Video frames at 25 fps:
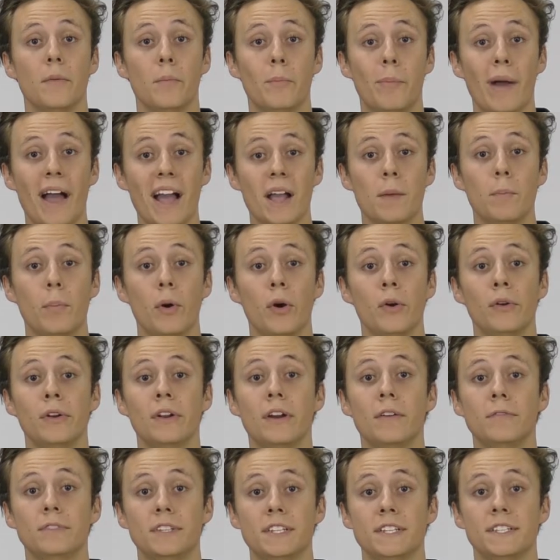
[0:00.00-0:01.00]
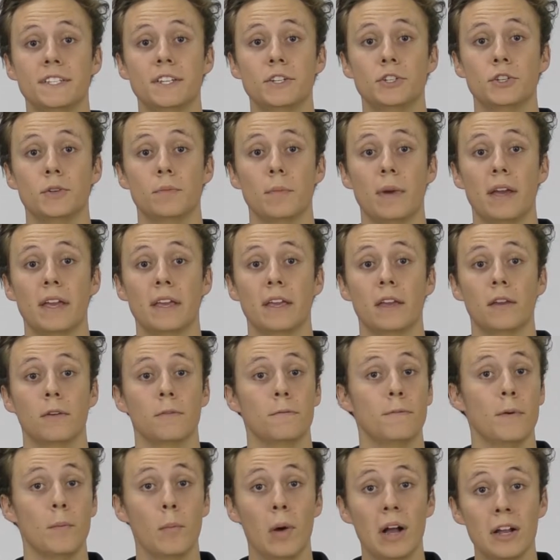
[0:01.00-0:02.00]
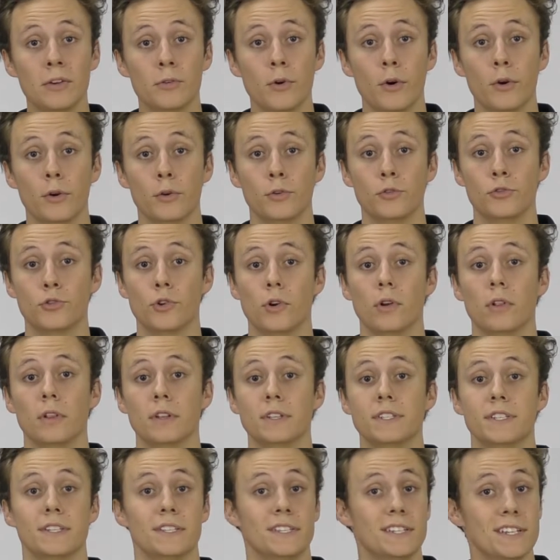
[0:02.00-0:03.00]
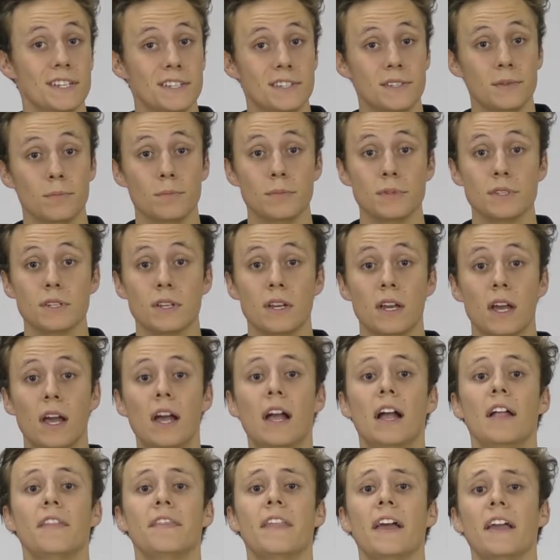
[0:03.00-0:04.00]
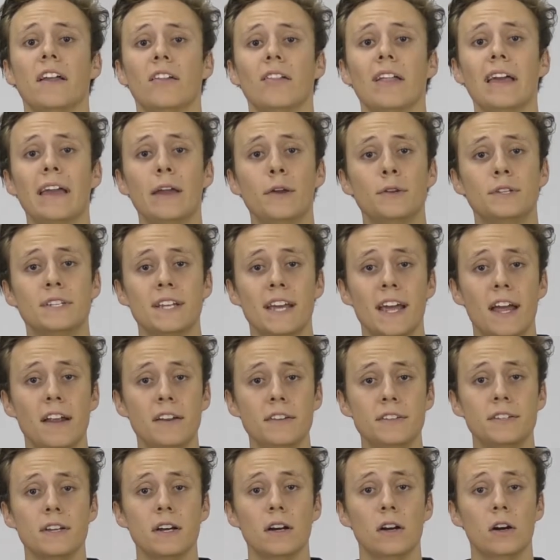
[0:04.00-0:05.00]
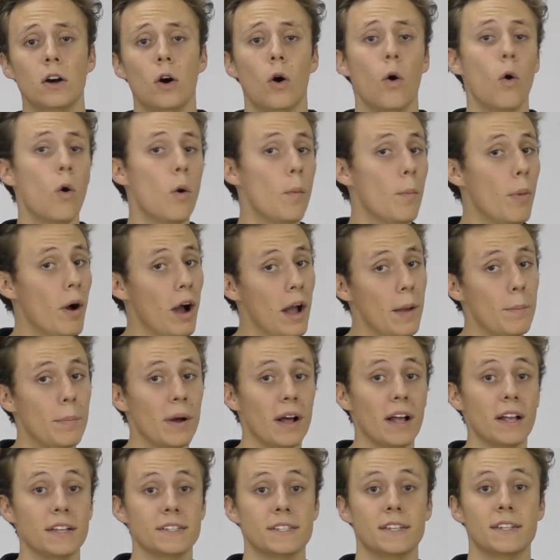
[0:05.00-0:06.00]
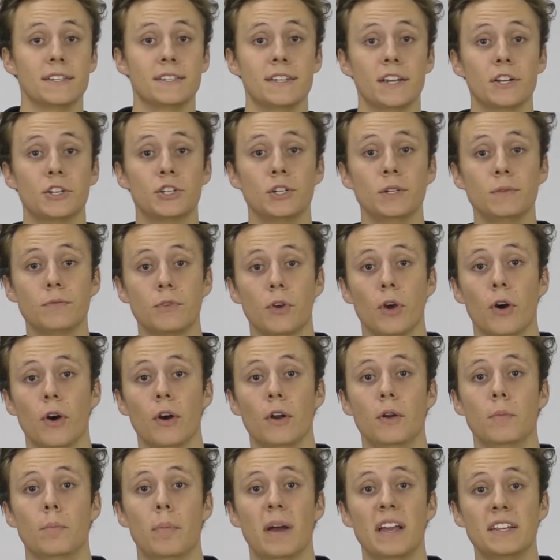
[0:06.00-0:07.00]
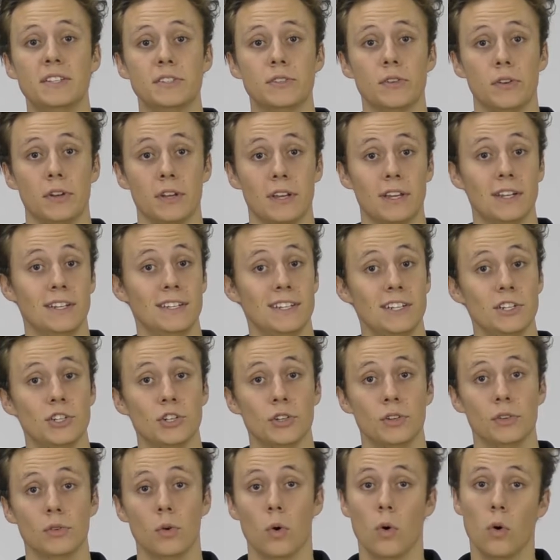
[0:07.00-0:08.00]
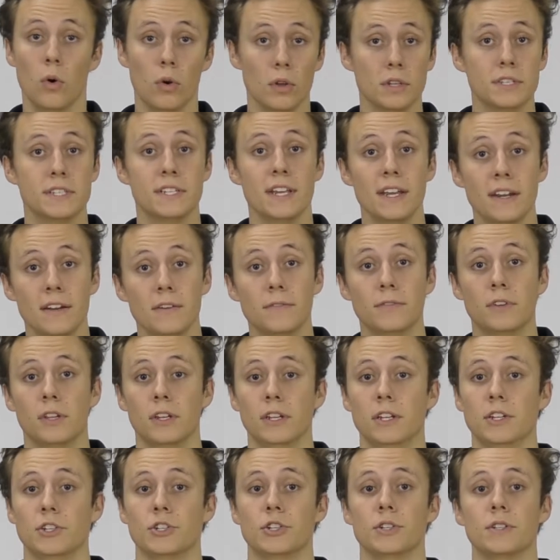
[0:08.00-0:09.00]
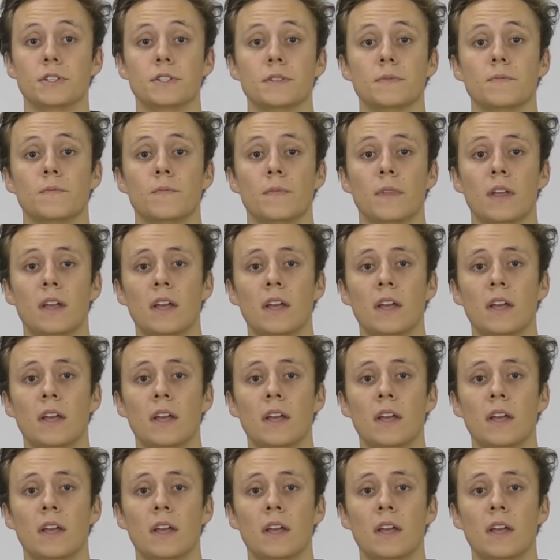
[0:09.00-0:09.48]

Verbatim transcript: the backbone of decision making for microcontrollers and systems. They allow you to enter or bypass a section of code based on a condition or set of conditions.